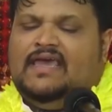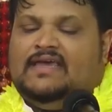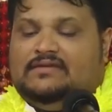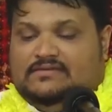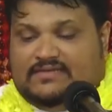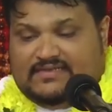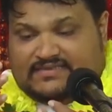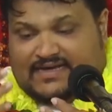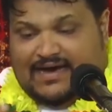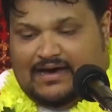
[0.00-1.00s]
In
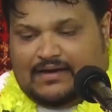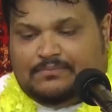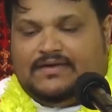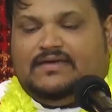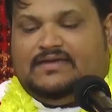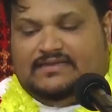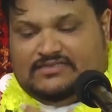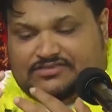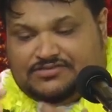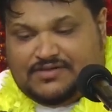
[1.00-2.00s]
this garb, in
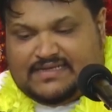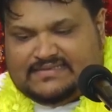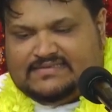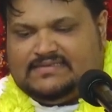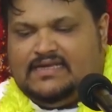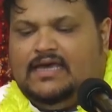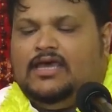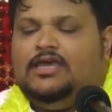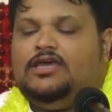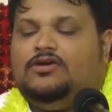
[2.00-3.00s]
this dress,
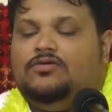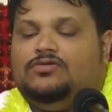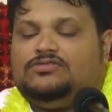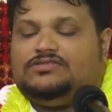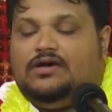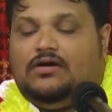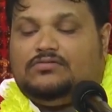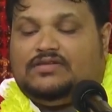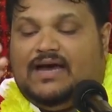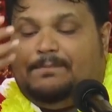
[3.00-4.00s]
he goes
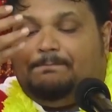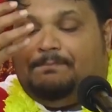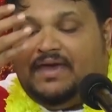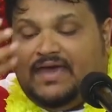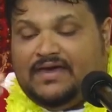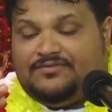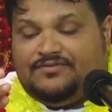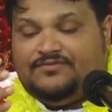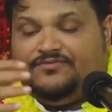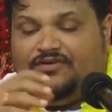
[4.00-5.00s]
now to beg
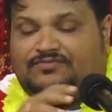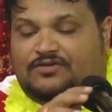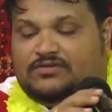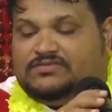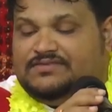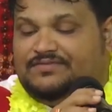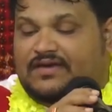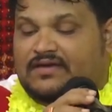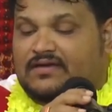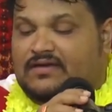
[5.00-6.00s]
for Lord Shiva.